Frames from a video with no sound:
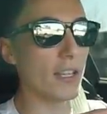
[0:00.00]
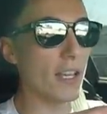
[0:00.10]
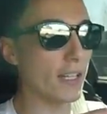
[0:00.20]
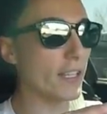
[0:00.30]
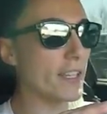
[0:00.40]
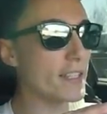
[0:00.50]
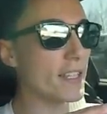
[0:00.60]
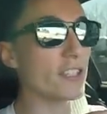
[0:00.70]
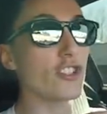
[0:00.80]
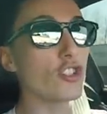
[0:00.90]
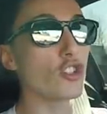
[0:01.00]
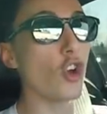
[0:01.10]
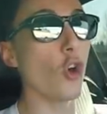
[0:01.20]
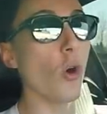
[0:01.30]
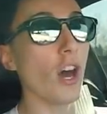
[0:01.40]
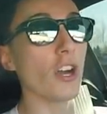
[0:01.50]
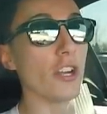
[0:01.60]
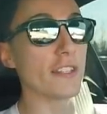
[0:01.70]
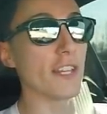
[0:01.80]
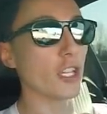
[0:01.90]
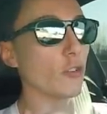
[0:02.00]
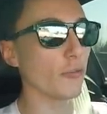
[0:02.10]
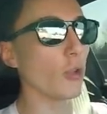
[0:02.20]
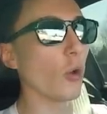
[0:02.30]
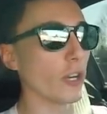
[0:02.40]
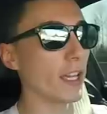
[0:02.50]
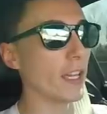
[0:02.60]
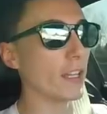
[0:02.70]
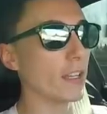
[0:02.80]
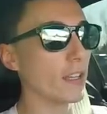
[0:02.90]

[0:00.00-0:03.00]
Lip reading: It leans in so hard. It's like you're flooring it.